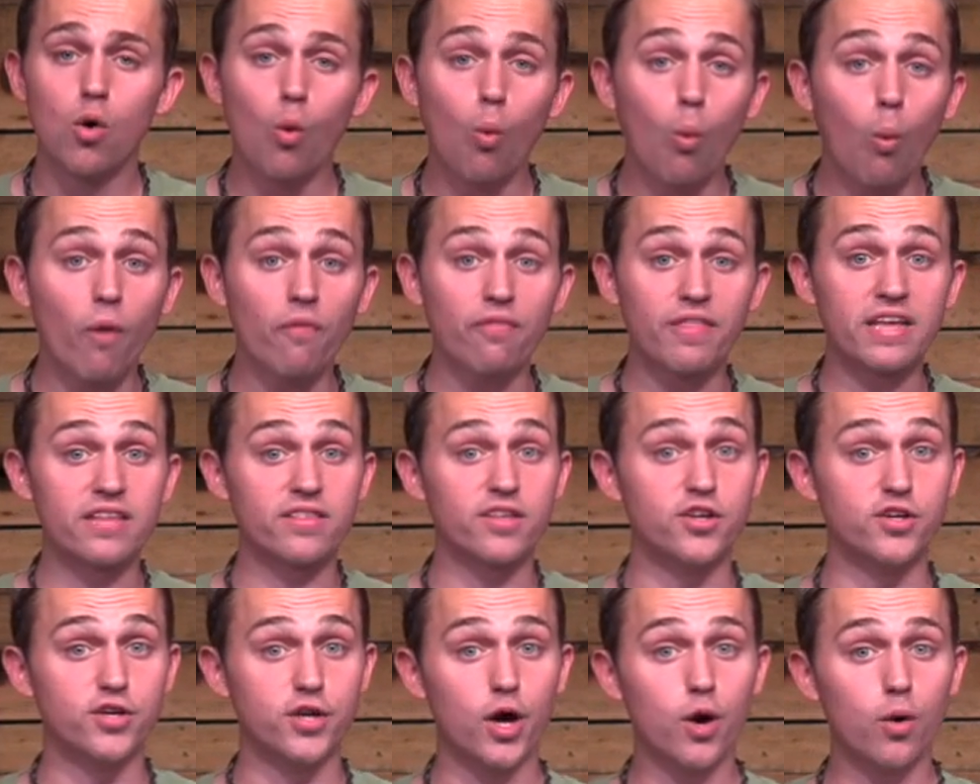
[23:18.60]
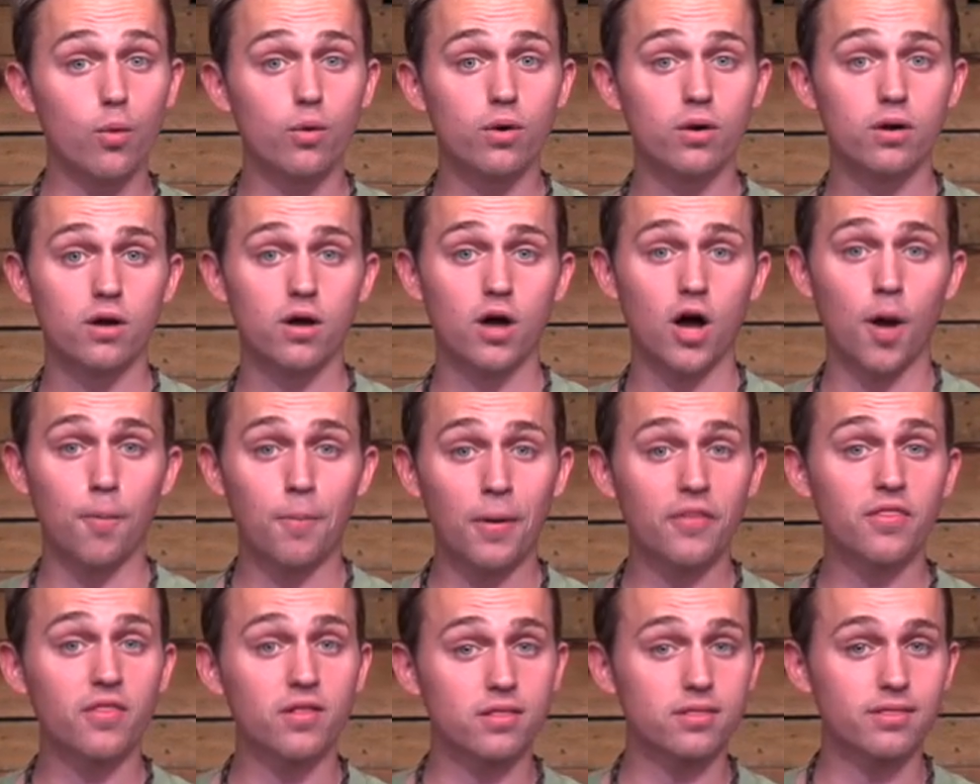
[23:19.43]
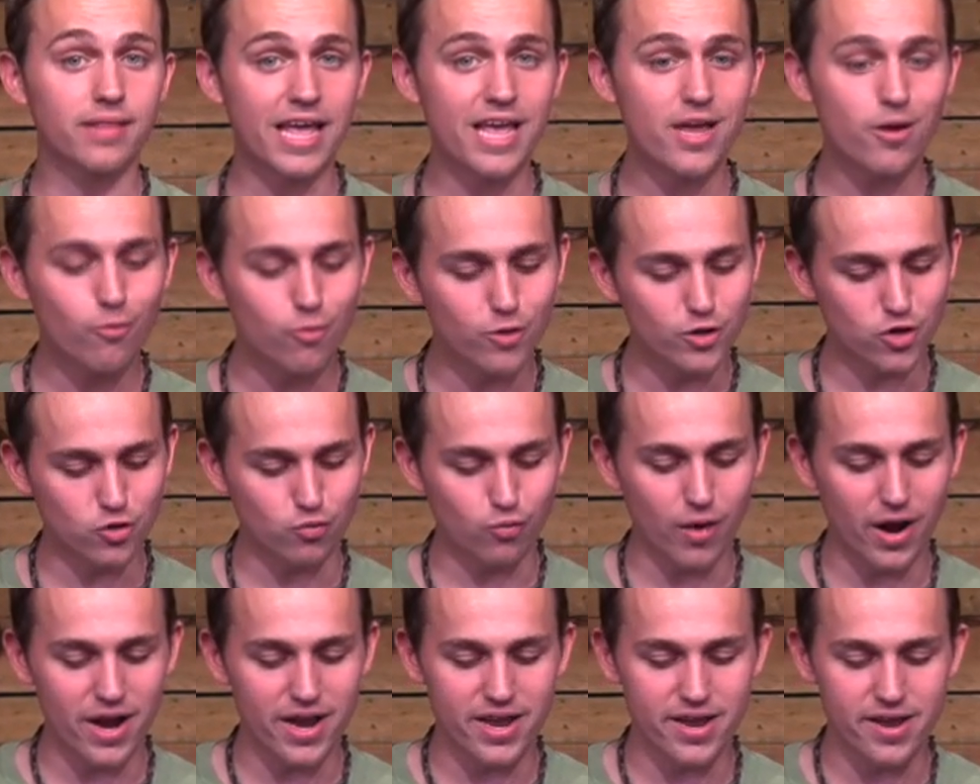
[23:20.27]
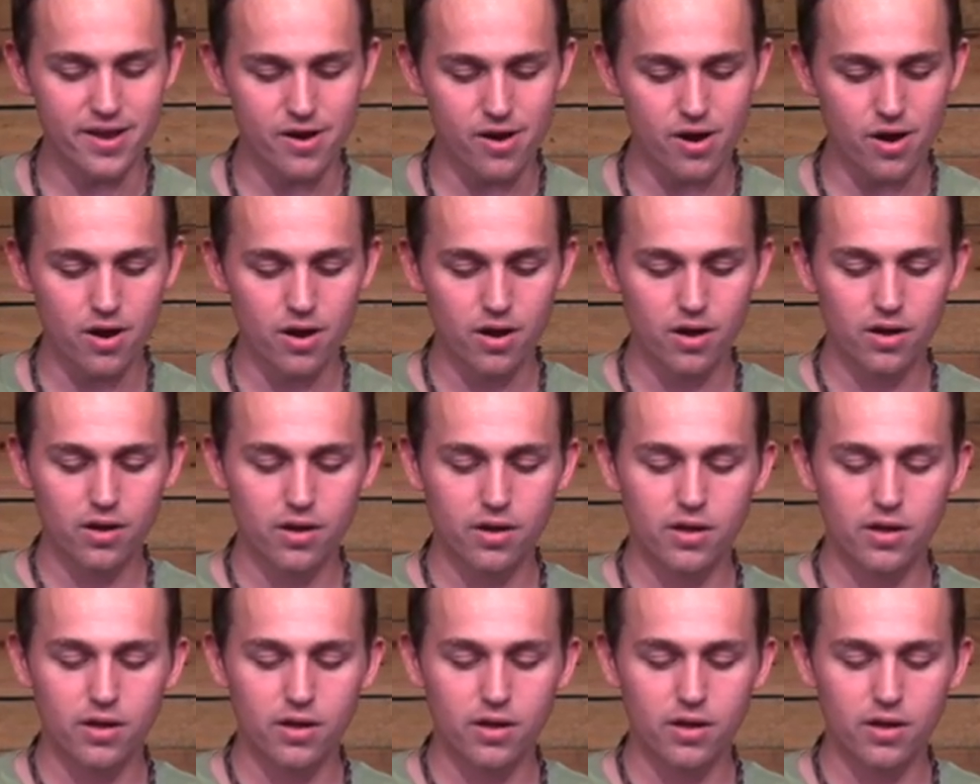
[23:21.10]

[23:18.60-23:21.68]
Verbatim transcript: One thing to note about the language right here